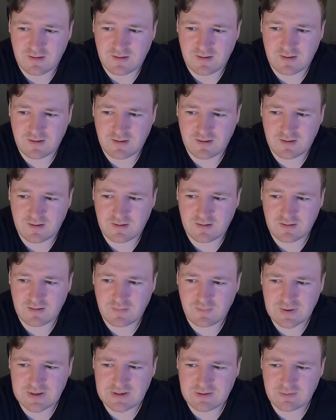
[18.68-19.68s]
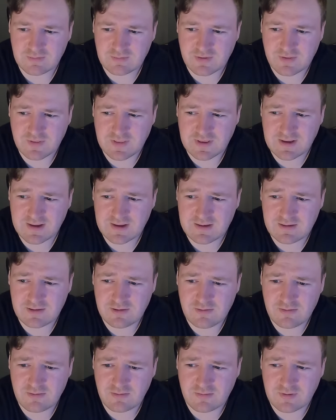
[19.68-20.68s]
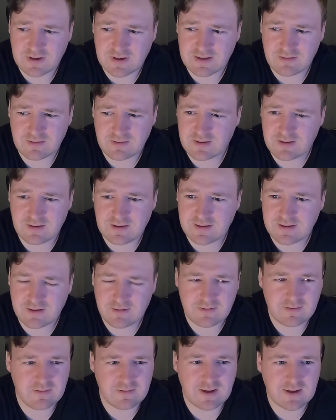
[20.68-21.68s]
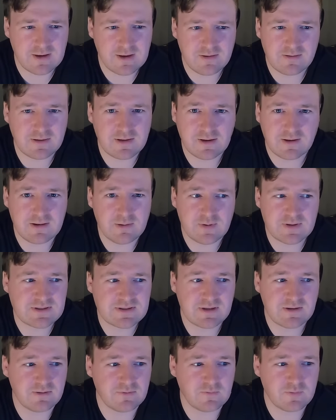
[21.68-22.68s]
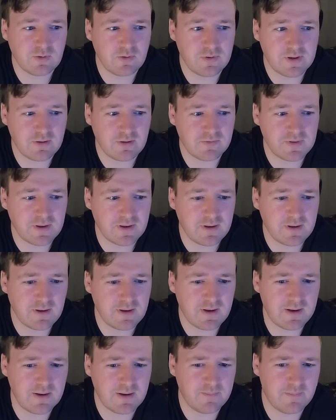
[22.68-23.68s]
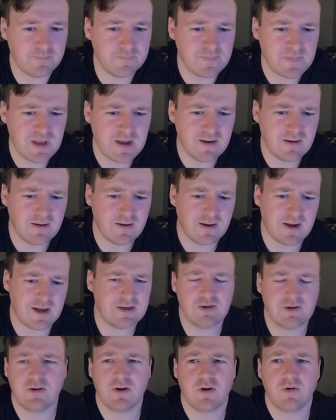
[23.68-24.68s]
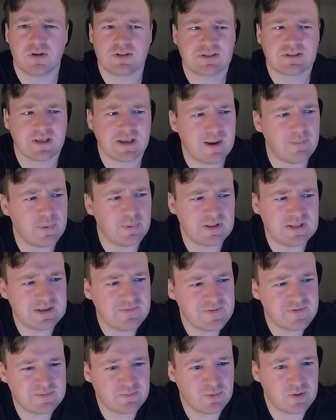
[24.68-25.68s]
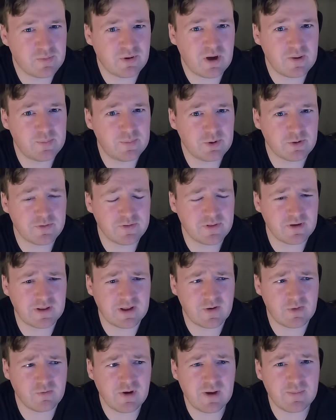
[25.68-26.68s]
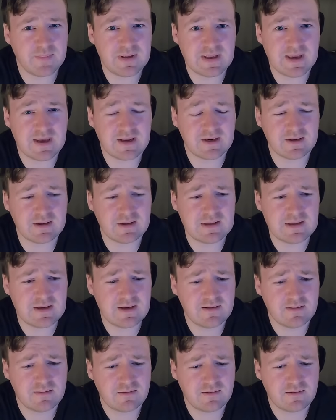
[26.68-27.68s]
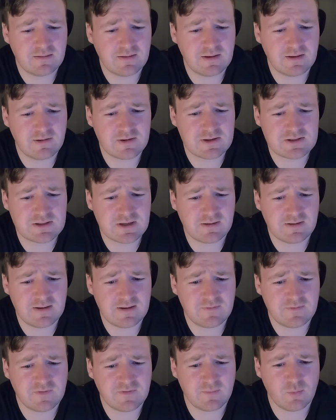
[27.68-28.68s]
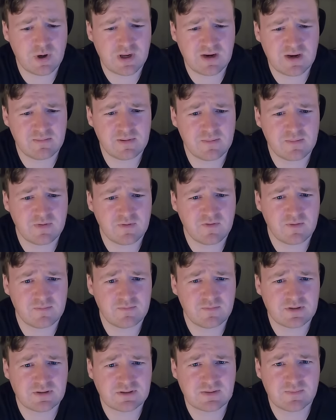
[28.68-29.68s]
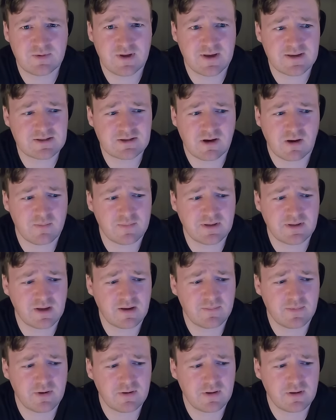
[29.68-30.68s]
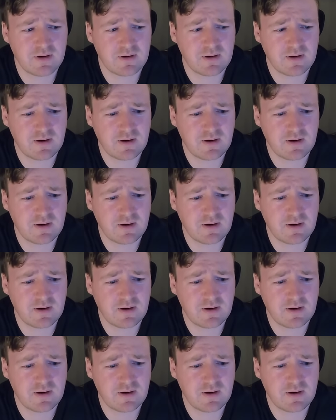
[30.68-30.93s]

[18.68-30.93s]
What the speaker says: I don't think I do. I couldn't tell you a single rule, I don't think. I do know it's like, I believe it's more popular than like rugby and league in Australia, from what I remember from some of you guys commenting about it